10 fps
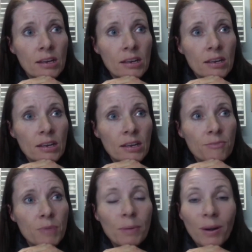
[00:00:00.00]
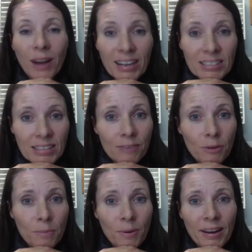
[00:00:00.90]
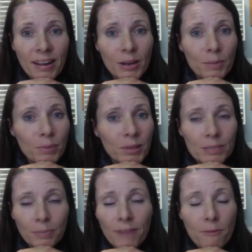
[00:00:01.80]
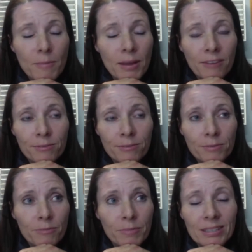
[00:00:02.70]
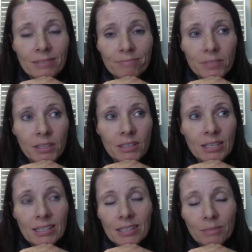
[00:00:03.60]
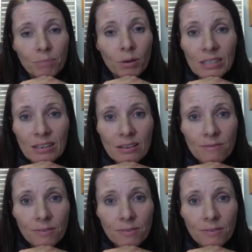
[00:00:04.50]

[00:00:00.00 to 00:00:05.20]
If people are asking for prayer, you know, please pray for me, I've been testing positive,